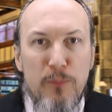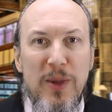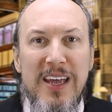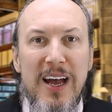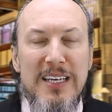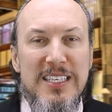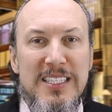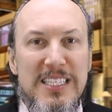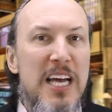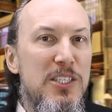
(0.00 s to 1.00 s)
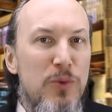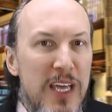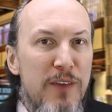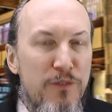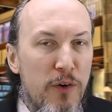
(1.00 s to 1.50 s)
because it says
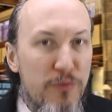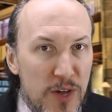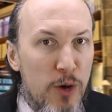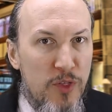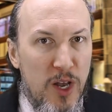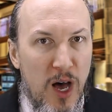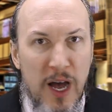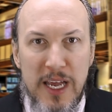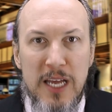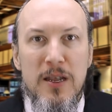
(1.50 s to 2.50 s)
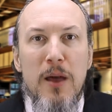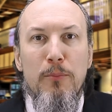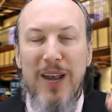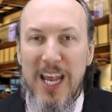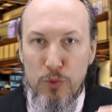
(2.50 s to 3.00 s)
he fulfilled the law in
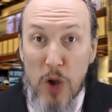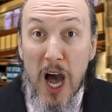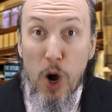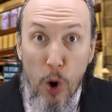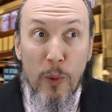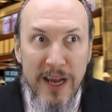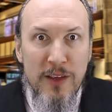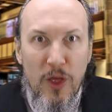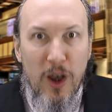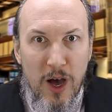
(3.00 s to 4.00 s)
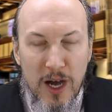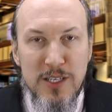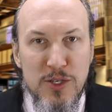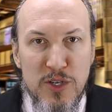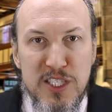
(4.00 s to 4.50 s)
owing the law
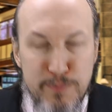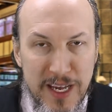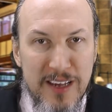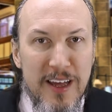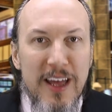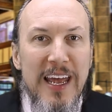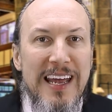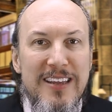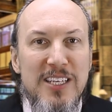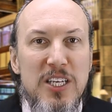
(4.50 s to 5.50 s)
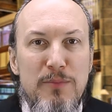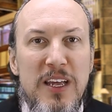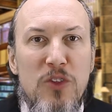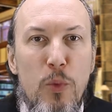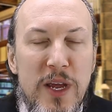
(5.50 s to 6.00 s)
so to speak it doesn't
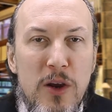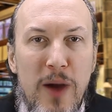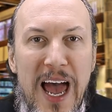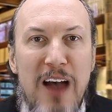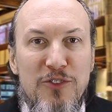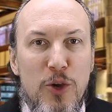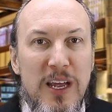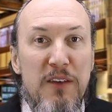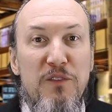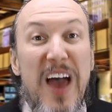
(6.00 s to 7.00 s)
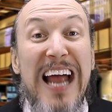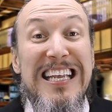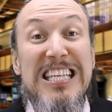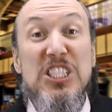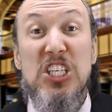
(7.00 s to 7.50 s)
mean that we don't have to in
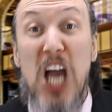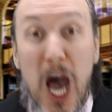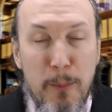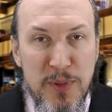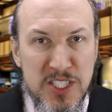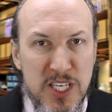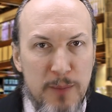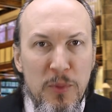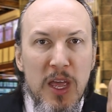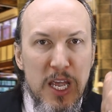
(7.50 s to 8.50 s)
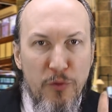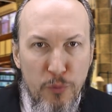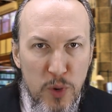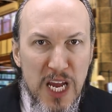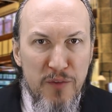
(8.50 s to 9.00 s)
fact it's the opposite
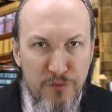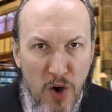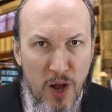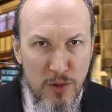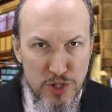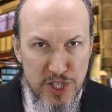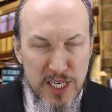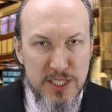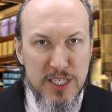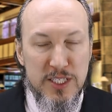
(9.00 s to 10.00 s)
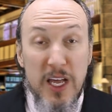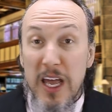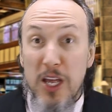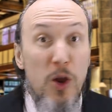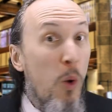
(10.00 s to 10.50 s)
if we follow jesus
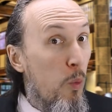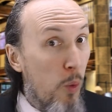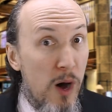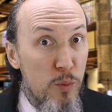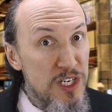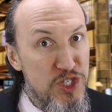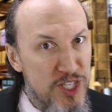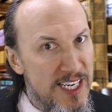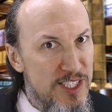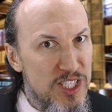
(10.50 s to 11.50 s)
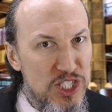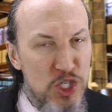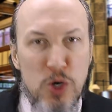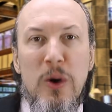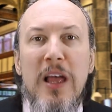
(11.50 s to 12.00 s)
you know what would jesus
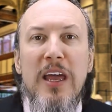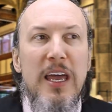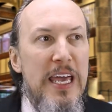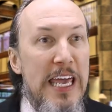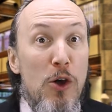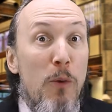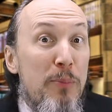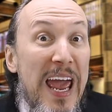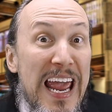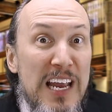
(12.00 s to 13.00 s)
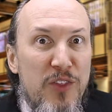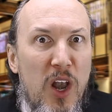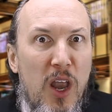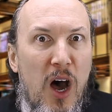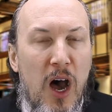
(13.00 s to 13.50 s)
do he obeyed
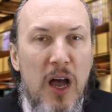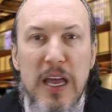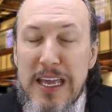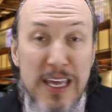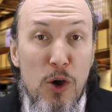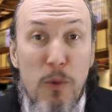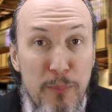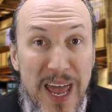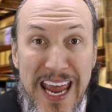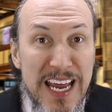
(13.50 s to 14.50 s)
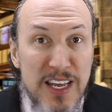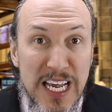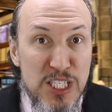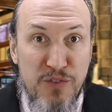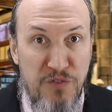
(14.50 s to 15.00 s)
the law. He obeyed
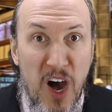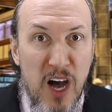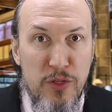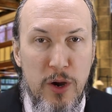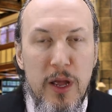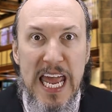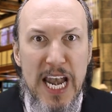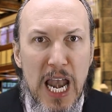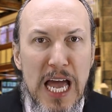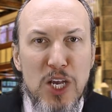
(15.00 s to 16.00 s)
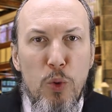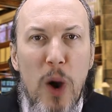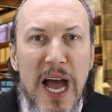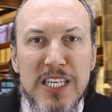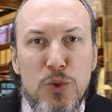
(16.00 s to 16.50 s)
his father. And
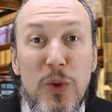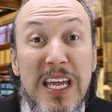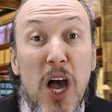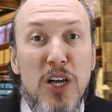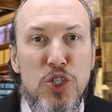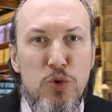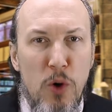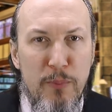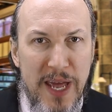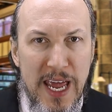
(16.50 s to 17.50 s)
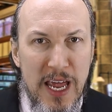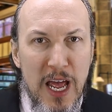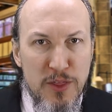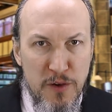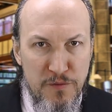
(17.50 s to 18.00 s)
likewise, we are to obey
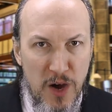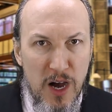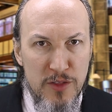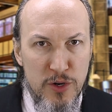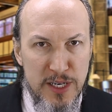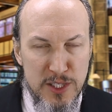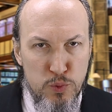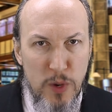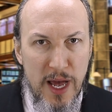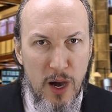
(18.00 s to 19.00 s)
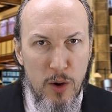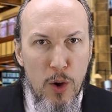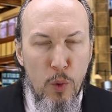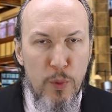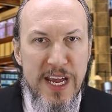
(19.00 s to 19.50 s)
the father as well.
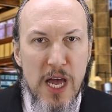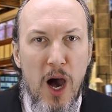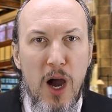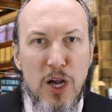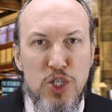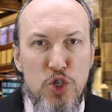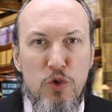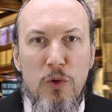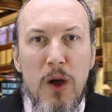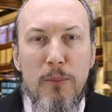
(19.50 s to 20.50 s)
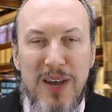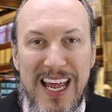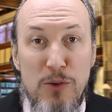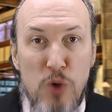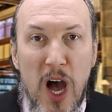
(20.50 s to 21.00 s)
We are to
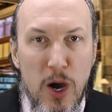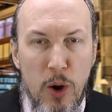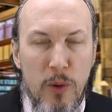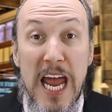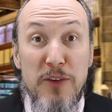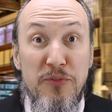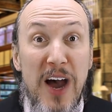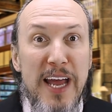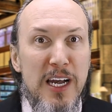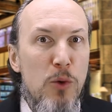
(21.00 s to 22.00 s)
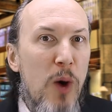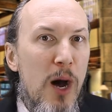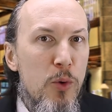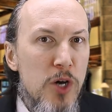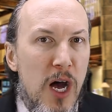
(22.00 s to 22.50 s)
pleroo. And finally,
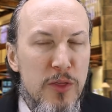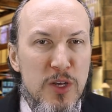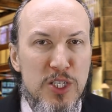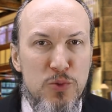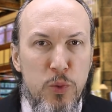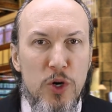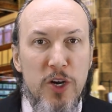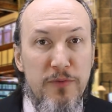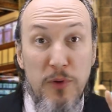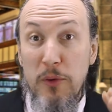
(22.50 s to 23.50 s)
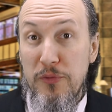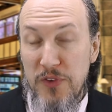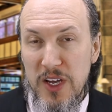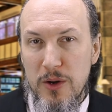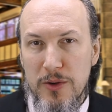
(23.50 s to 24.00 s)
while we're on this word
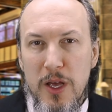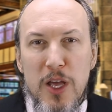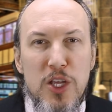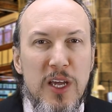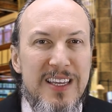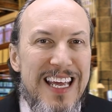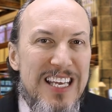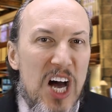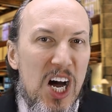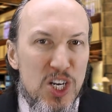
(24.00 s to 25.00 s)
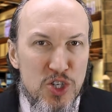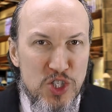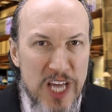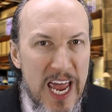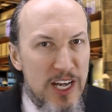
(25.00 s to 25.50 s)
fulfilled, you need to
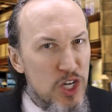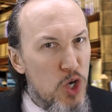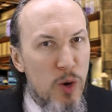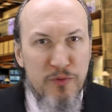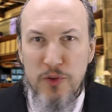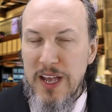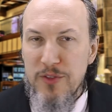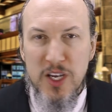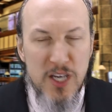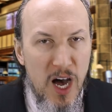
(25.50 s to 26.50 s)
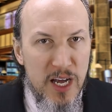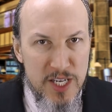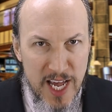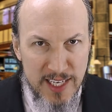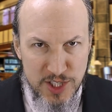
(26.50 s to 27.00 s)
understand and don't forget the
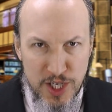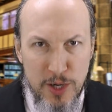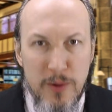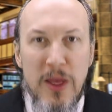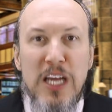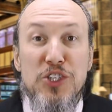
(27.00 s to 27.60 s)
context here.